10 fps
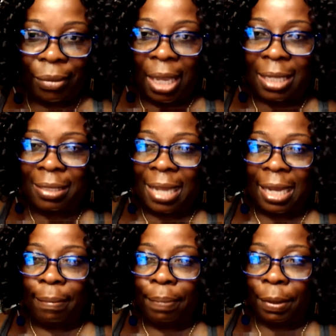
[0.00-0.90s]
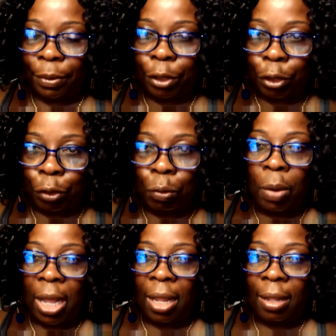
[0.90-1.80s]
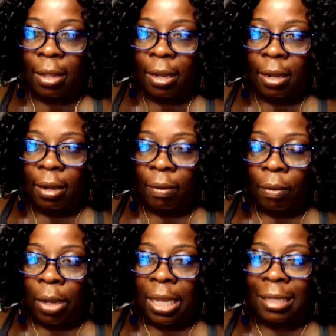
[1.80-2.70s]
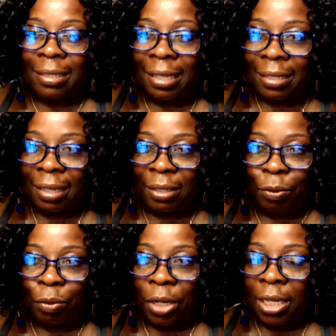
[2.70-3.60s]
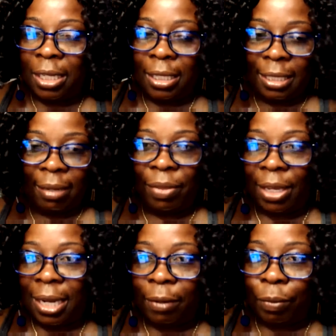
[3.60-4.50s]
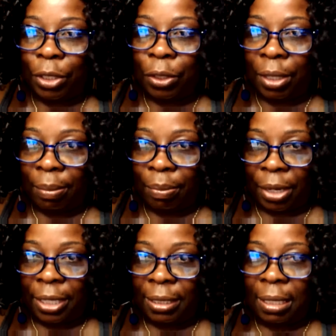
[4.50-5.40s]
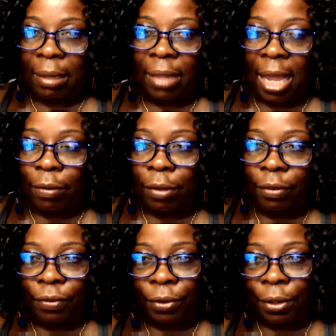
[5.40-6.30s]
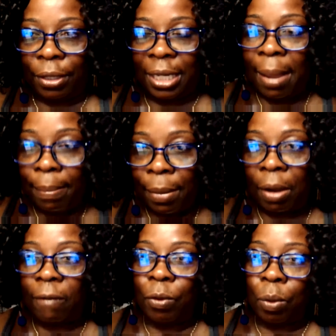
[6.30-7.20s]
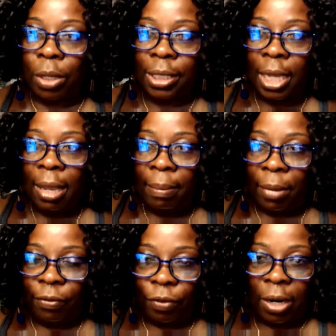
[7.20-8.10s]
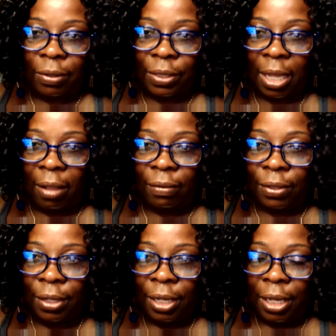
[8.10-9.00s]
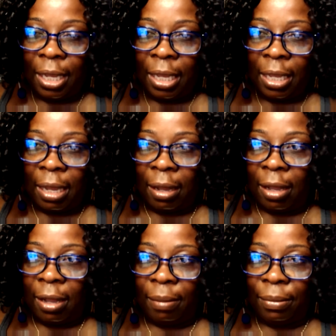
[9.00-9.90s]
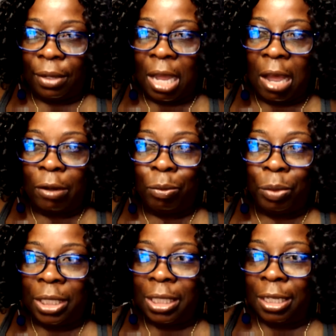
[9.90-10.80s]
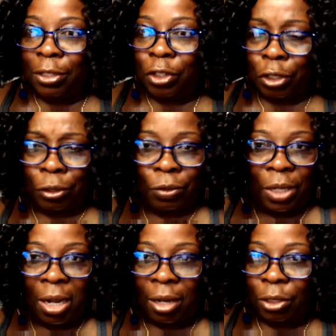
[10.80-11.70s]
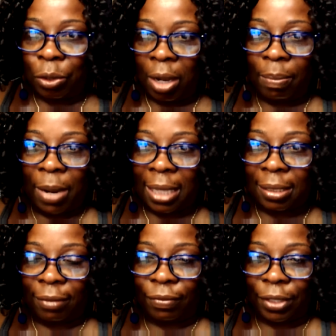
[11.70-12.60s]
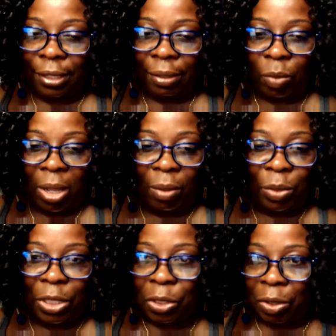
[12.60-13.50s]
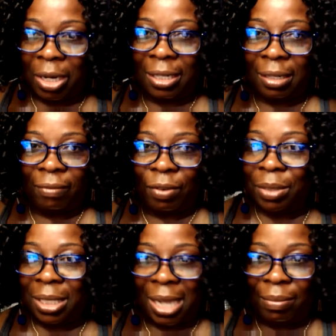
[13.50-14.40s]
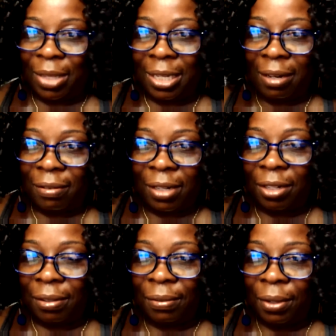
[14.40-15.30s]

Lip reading: inciting people to do well, is really something that we should embrace, and not only for them, of course, but for ourselves. How do we teach children how to talk positively? Well, we start from the time that they're little.